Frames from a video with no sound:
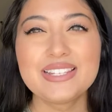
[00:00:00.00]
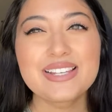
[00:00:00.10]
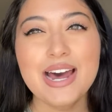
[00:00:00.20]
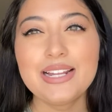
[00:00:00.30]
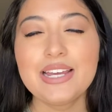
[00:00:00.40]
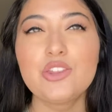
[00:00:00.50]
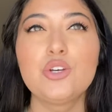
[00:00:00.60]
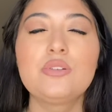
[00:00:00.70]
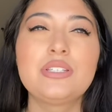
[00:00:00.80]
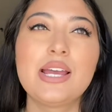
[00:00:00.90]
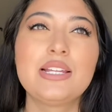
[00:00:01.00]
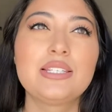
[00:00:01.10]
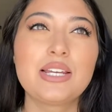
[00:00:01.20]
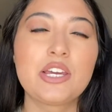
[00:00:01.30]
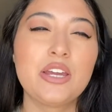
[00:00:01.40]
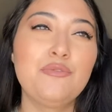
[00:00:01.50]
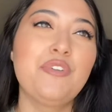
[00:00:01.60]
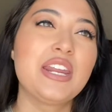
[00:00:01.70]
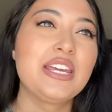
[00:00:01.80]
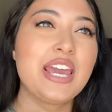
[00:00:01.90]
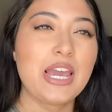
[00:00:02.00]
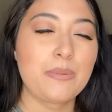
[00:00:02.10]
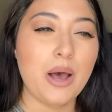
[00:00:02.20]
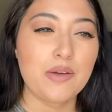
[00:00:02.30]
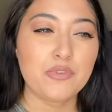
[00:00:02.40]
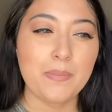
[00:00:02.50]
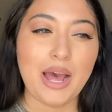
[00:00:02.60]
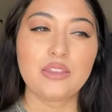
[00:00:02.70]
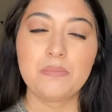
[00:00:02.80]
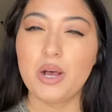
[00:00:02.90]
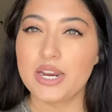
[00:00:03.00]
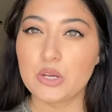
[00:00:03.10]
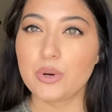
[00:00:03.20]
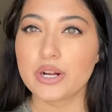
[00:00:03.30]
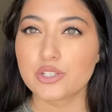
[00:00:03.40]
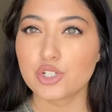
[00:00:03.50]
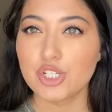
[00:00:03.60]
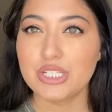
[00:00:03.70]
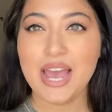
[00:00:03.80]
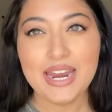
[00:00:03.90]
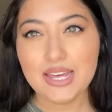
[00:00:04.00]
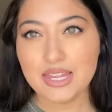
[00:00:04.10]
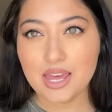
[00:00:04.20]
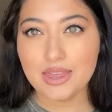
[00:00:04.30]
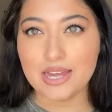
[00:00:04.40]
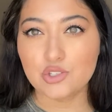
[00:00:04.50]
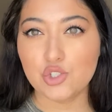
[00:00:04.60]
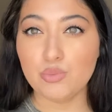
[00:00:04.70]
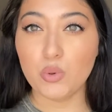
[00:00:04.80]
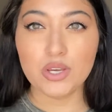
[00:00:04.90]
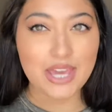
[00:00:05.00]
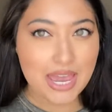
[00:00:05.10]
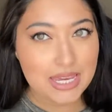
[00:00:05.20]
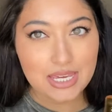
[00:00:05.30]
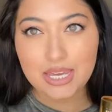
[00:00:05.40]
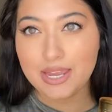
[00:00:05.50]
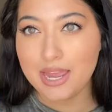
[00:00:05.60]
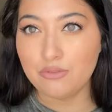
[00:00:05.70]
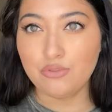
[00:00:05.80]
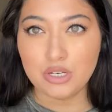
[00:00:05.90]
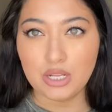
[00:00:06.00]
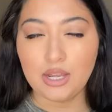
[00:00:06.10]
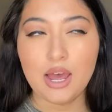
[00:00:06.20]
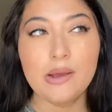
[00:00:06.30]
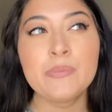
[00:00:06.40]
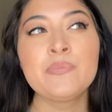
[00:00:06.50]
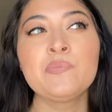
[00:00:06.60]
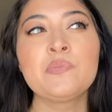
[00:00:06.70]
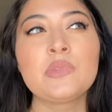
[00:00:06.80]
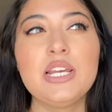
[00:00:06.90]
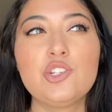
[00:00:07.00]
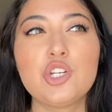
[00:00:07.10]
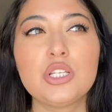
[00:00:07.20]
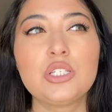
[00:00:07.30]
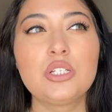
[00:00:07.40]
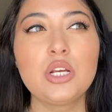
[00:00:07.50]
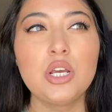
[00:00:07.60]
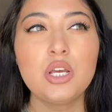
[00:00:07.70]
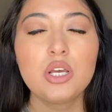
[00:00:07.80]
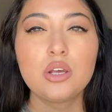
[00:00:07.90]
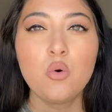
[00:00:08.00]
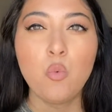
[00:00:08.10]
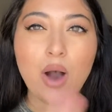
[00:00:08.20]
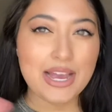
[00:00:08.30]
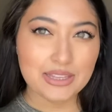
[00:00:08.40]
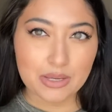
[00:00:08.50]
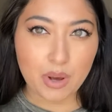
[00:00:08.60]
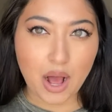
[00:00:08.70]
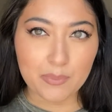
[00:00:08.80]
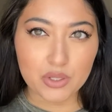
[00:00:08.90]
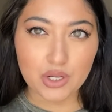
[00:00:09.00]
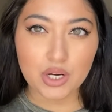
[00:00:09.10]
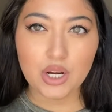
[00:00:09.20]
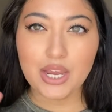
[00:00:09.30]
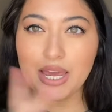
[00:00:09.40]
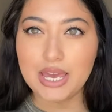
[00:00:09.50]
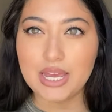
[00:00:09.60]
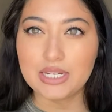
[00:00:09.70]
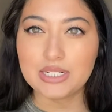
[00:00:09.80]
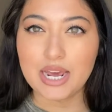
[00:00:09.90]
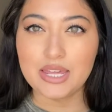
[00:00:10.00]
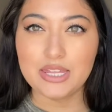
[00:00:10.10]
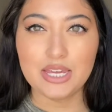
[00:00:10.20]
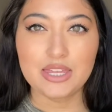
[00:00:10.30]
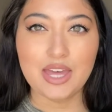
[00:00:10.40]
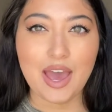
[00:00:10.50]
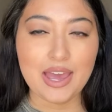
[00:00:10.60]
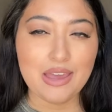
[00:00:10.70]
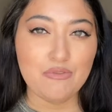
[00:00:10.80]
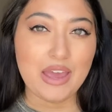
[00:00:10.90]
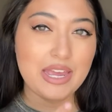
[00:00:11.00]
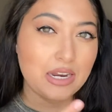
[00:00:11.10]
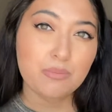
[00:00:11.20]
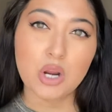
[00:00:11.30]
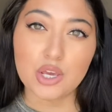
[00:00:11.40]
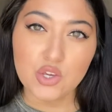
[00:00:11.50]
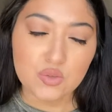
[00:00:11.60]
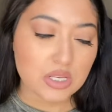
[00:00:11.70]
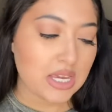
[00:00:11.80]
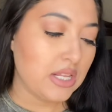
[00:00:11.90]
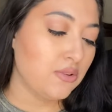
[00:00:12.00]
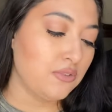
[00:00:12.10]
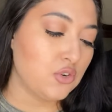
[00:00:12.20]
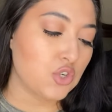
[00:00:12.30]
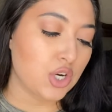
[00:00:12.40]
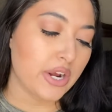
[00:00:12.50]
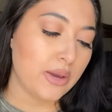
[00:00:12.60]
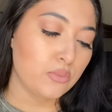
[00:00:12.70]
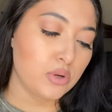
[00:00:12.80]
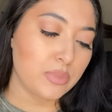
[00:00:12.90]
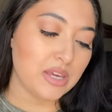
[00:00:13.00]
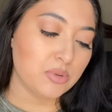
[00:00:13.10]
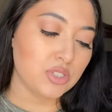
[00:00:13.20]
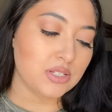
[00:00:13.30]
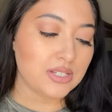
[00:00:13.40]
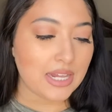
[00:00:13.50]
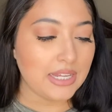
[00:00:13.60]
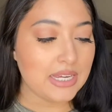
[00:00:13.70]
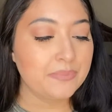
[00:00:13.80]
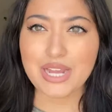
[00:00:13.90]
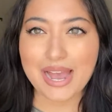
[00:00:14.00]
It's kind of like those scents like Confetti Cake Pop from Bath and Body Works, or just anything that's super cakey and vanilla. It's just widely popular, and I think that if I end up not using it in the future, I will be able to sell it.